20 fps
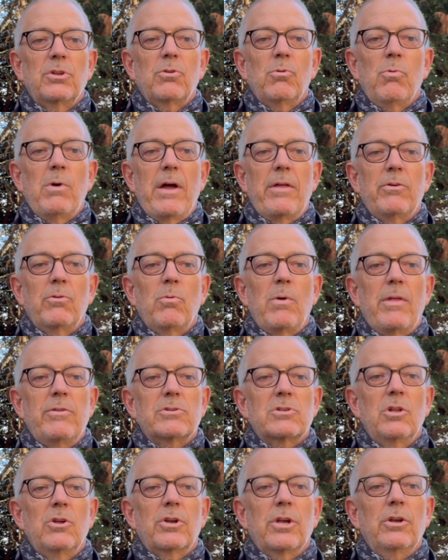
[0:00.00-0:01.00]
the
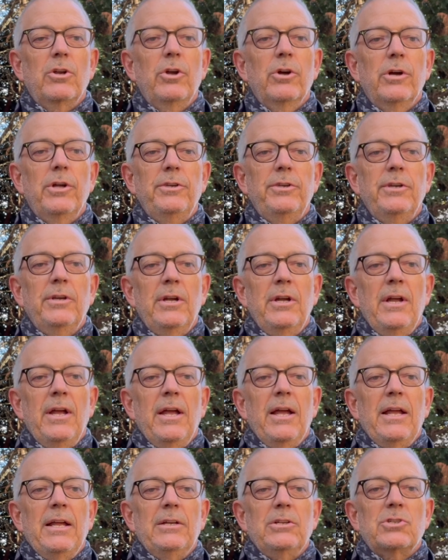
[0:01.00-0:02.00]
weather's looking good,
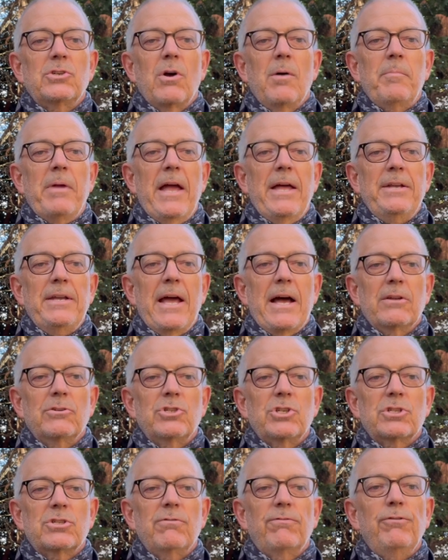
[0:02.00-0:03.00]
and so I'm heading out in
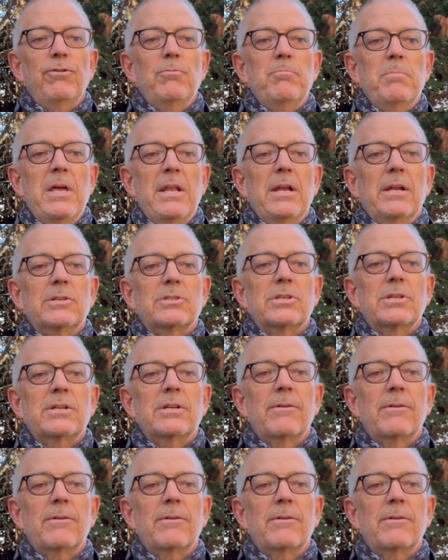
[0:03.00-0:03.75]
just a few minutes.